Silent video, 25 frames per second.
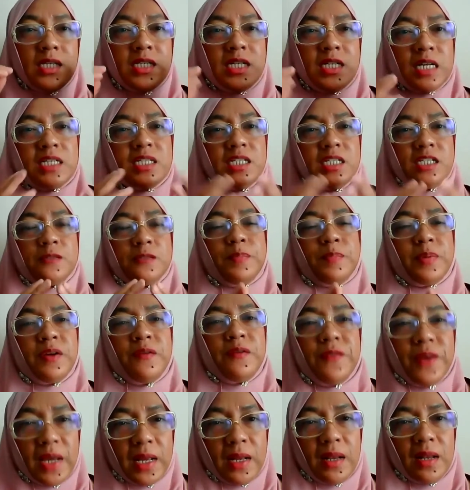justice
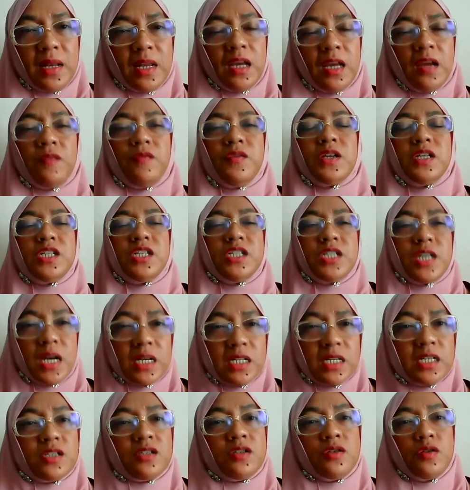prevail if the
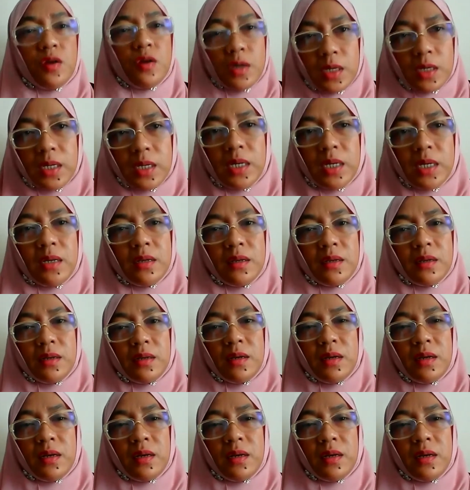judge is not clean?